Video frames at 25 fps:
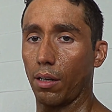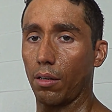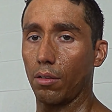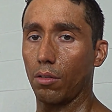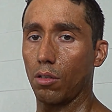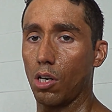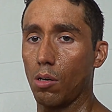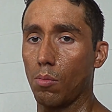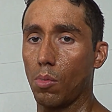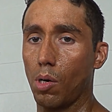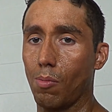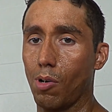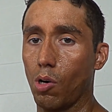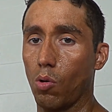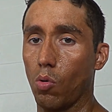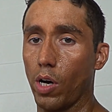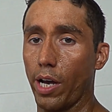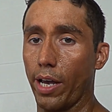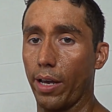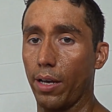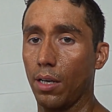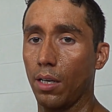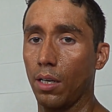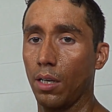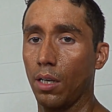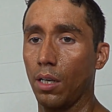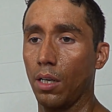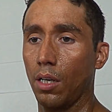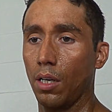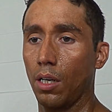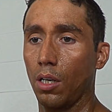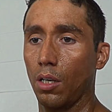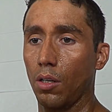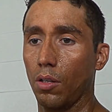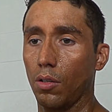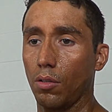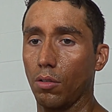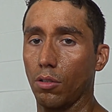let her know I'm on my way.
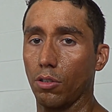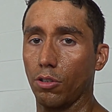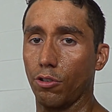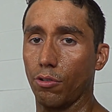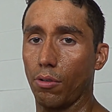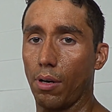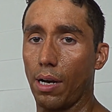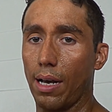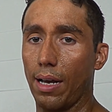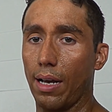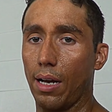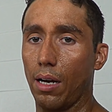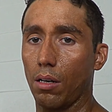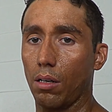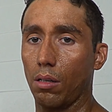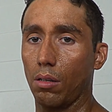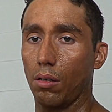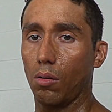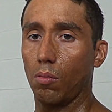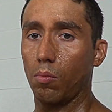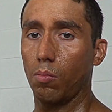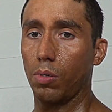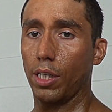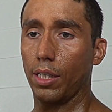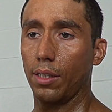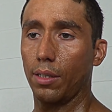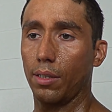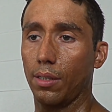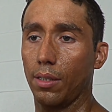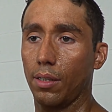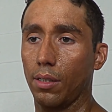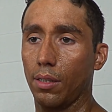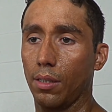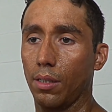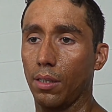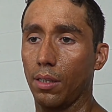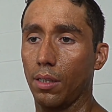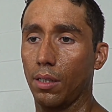We're going to dry out a little bit.